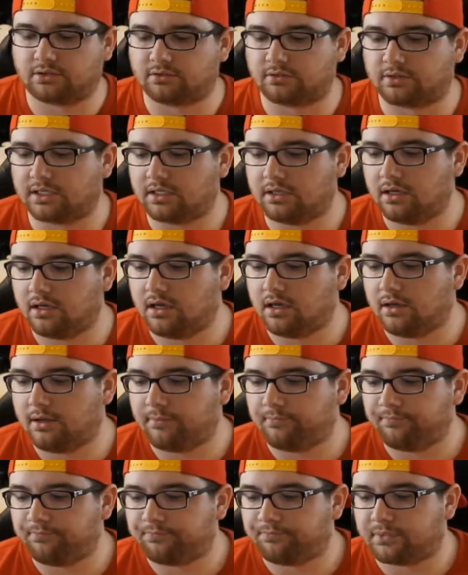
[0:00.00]
Last
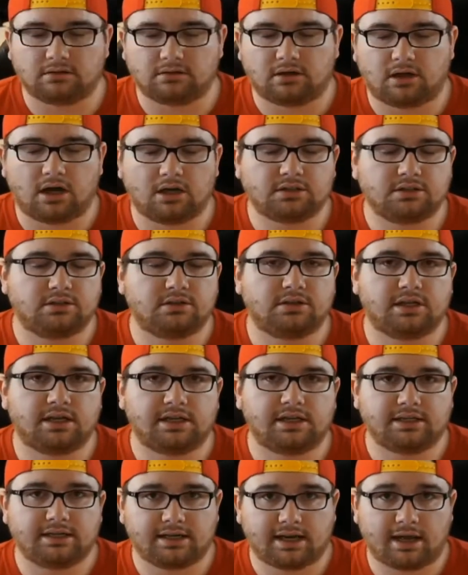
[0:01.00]
year, you guys saw
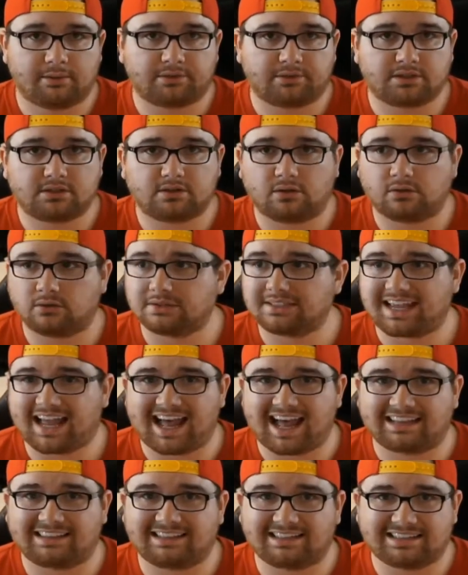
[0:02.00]
I did about
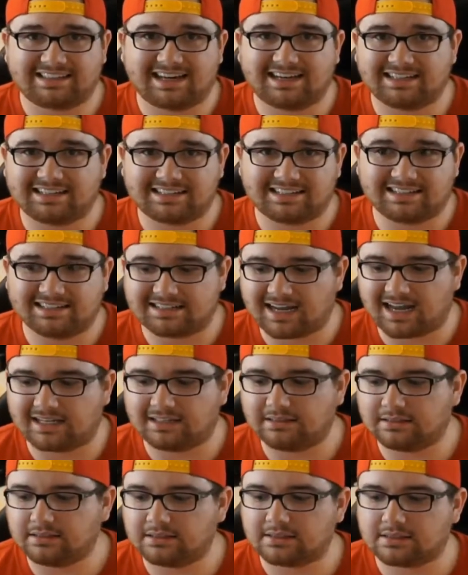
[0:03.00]
2 weeks worth
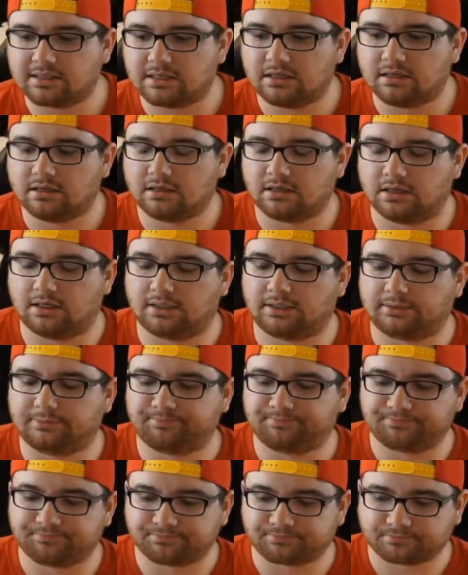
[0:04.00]
of videos, got
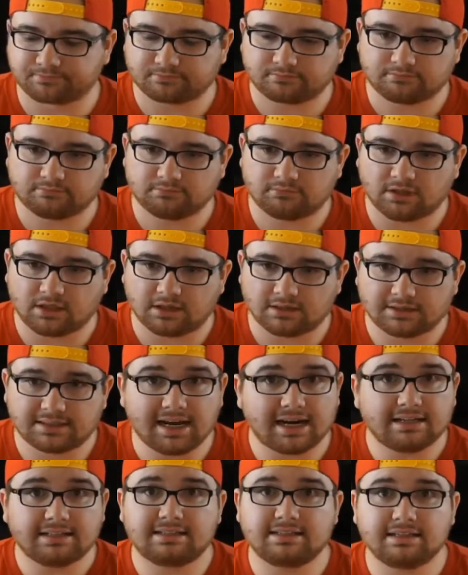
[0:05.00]
kind of
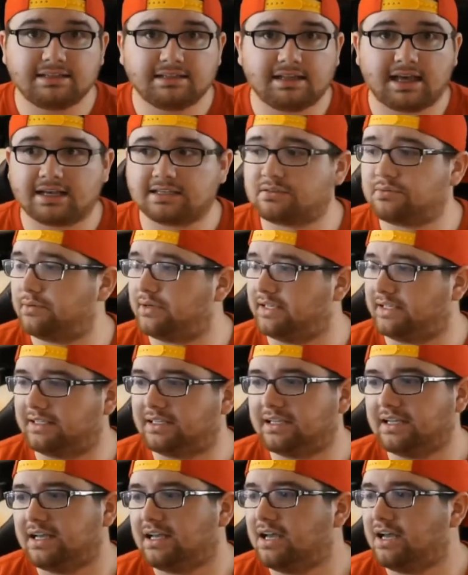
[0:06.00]
overwhelmed with work
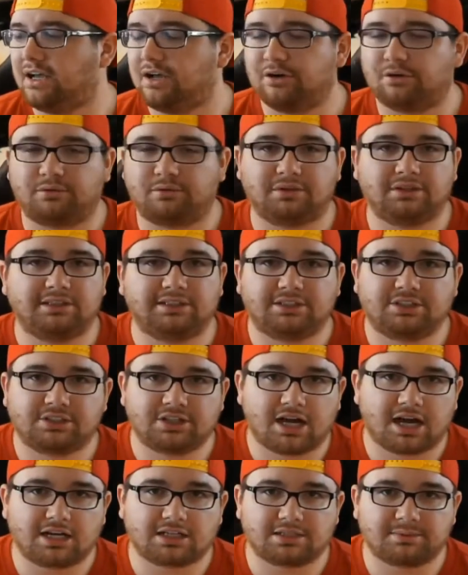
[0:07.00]
and wasn't able to
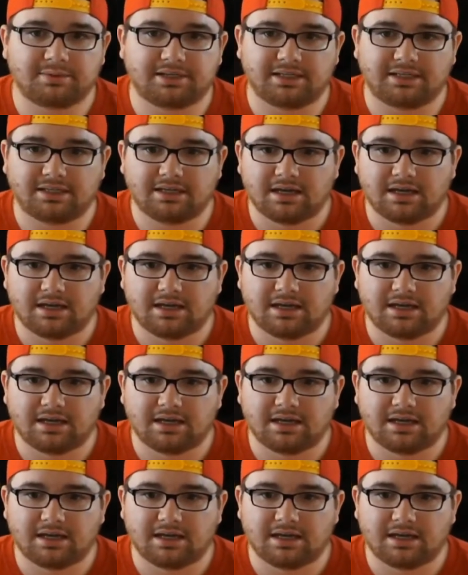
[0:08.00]
keep up.